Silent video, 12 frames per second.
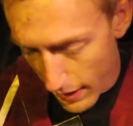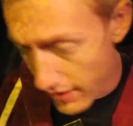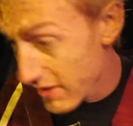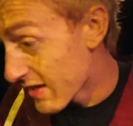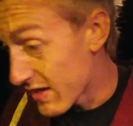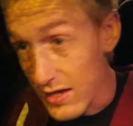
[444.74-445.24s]
wet.
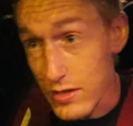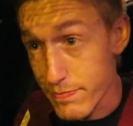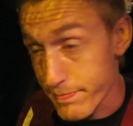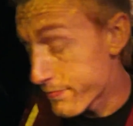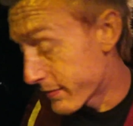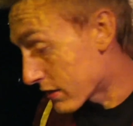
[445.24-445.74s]
It's,
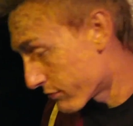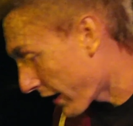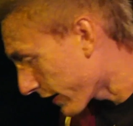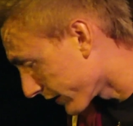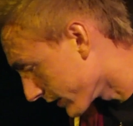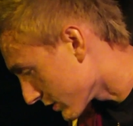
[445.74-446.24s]
it's
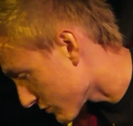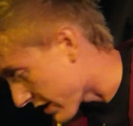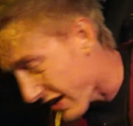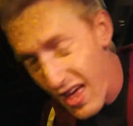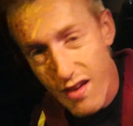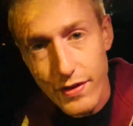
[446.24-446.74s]
raining, it's
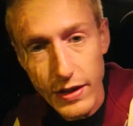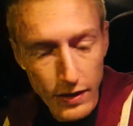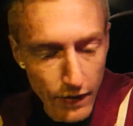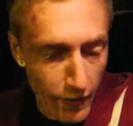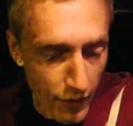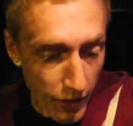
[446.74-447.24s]
raining heavy.
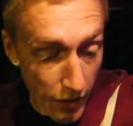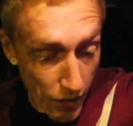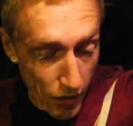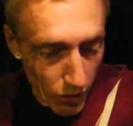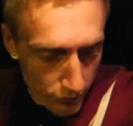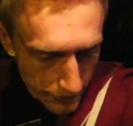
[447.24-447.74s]

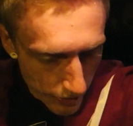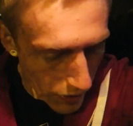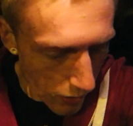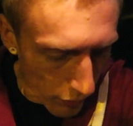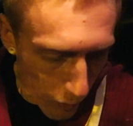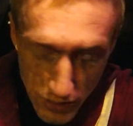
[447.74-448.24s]
Uh, yeah,
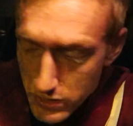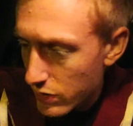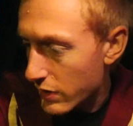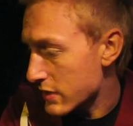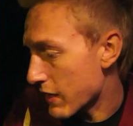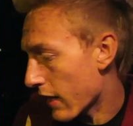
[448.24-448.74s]
I was
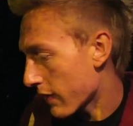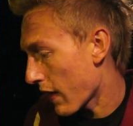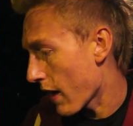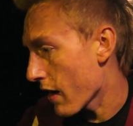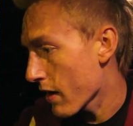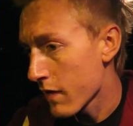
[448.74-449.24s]
gonna stay
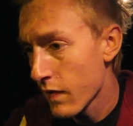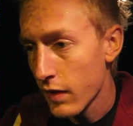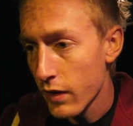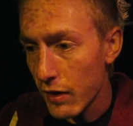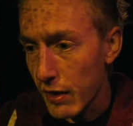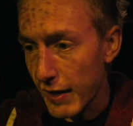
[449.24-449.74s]
there
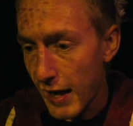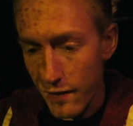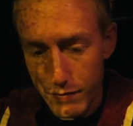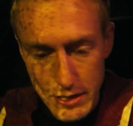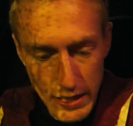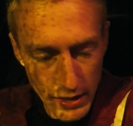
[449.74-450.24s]
and
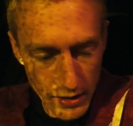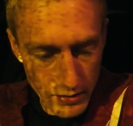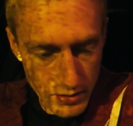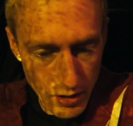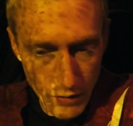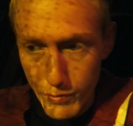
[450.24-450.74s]
have tea
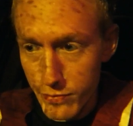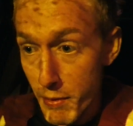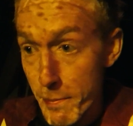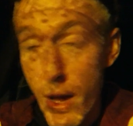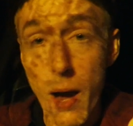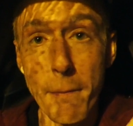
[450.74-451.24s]
and stuff with my
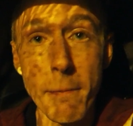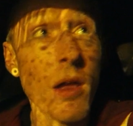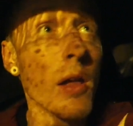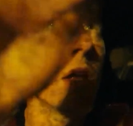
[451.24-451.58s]
mum,